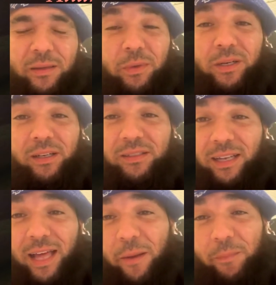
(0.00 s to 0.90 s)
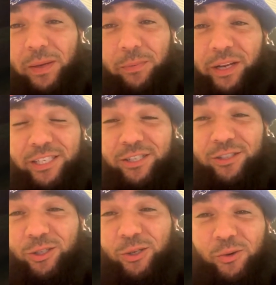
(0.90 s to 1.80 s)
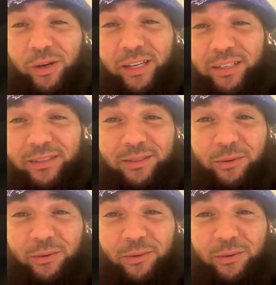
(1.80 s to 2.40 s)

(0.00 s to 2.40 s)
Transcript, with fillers: Because a lot of people they just do what